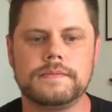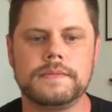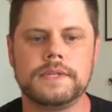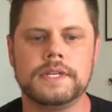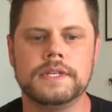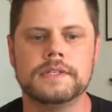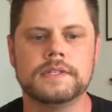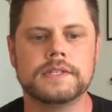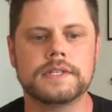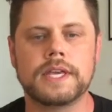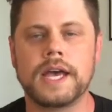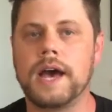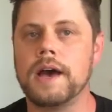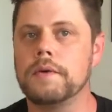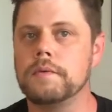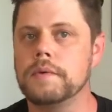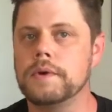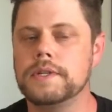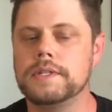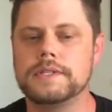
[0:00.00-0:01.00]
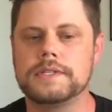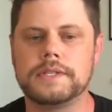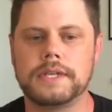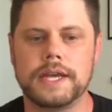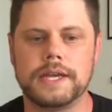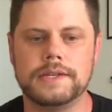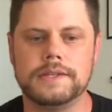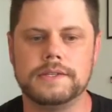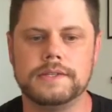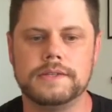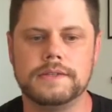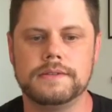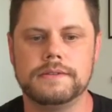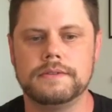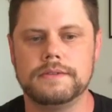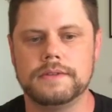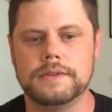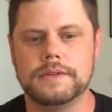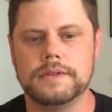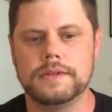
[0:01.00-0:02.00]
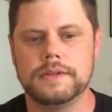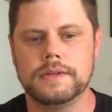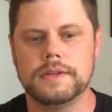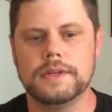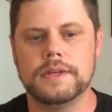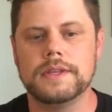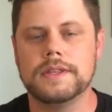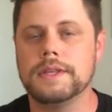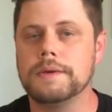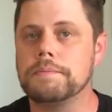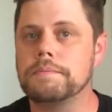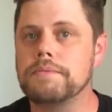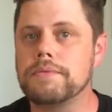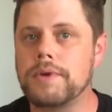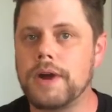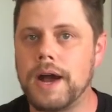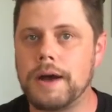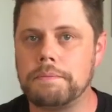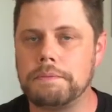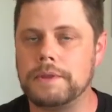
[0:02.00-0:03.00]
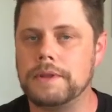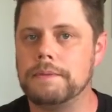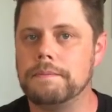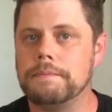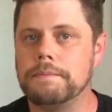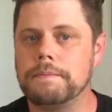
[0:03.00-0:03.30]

Scott Wood says, "The problem